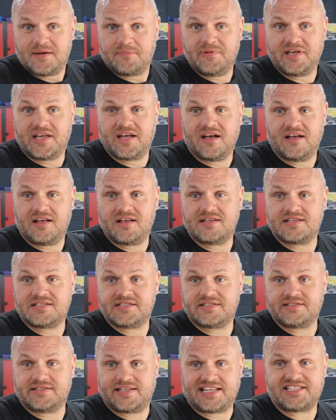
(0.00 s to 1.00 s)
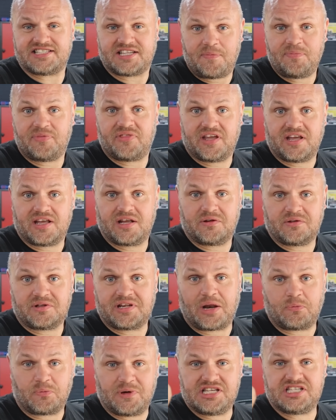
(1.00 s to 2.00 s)
Because that's something
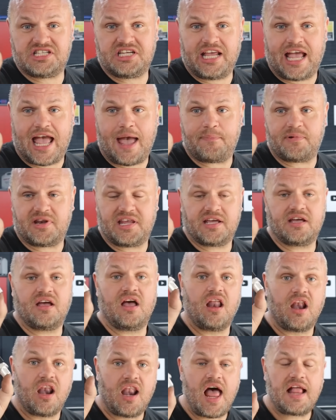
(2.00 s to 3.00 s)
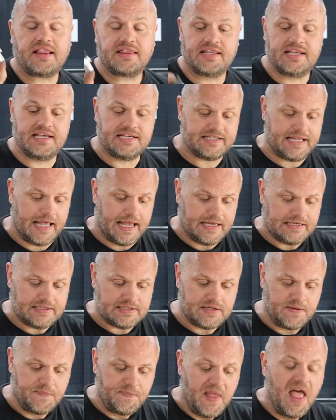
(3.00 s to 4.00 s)
that we see happening a lot these
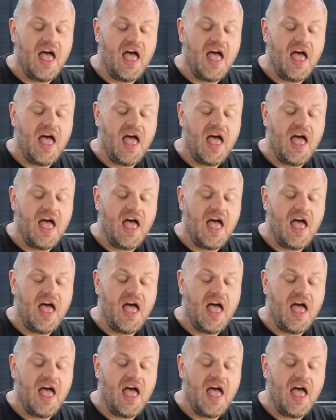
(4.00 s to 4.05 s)
days.